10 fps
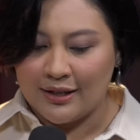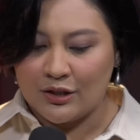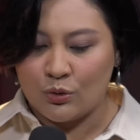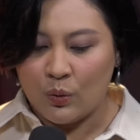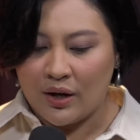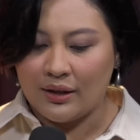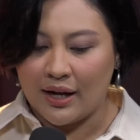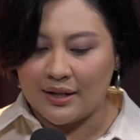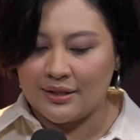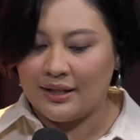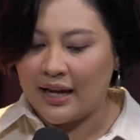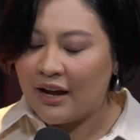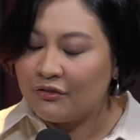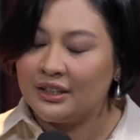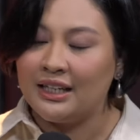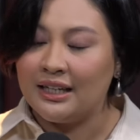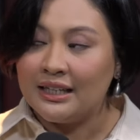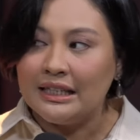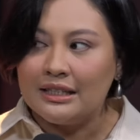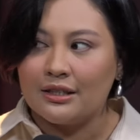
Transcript: as well as the everyday needs